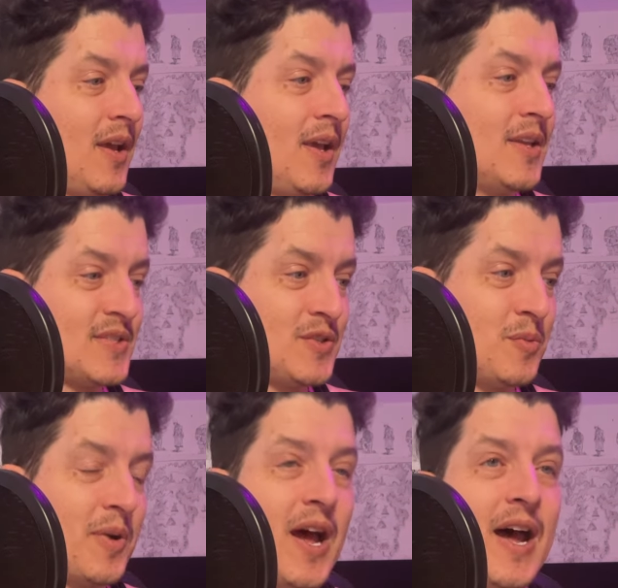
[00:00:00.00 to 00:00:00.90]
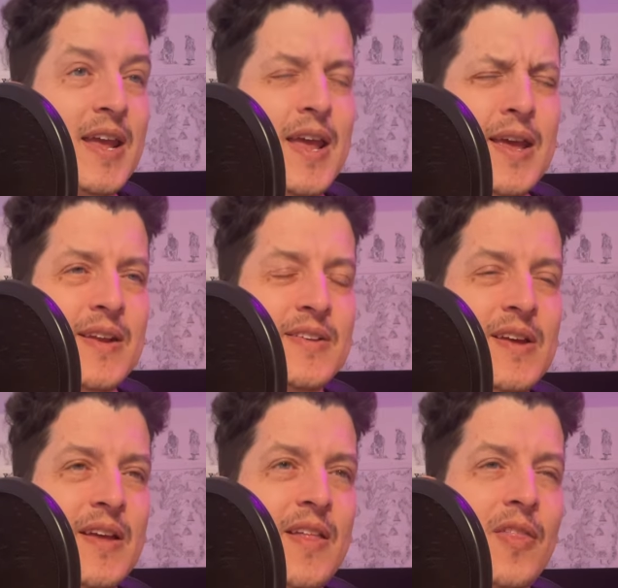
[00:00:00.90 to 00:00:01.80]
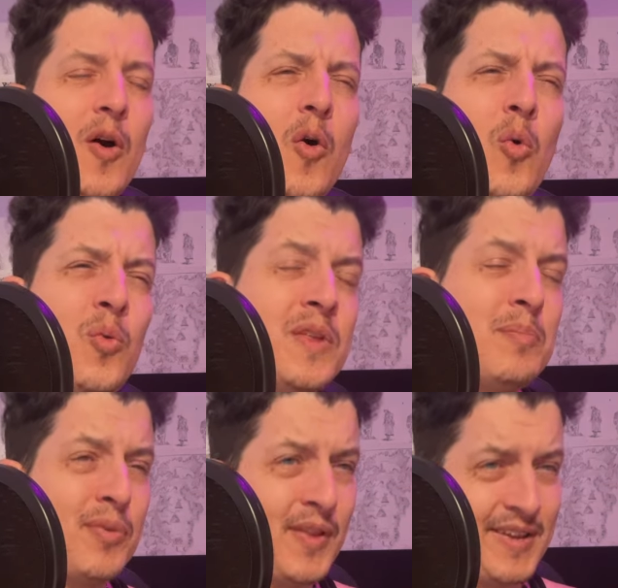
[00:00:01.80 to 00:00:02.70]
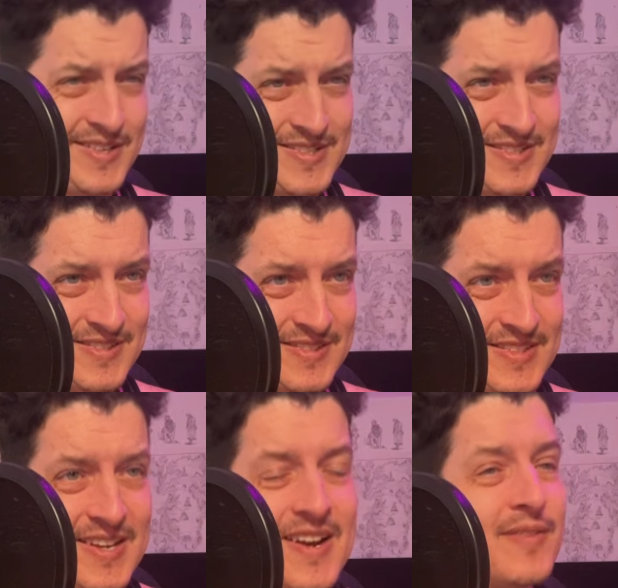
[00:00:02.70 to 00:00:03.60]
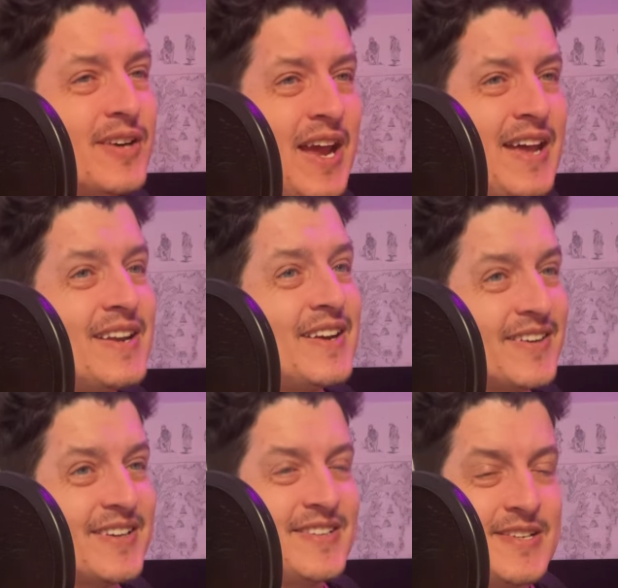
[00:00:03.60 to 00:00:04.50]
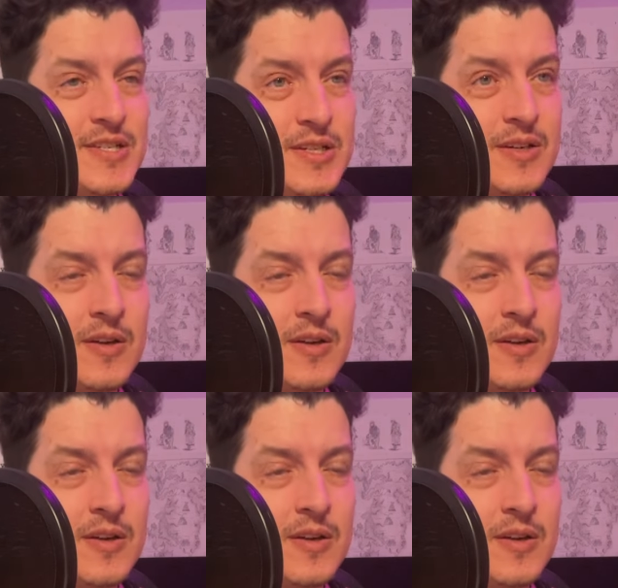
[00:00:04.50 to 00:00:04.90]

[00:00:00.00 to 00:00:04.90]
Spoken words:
It's super high. And the only place that ever had air condition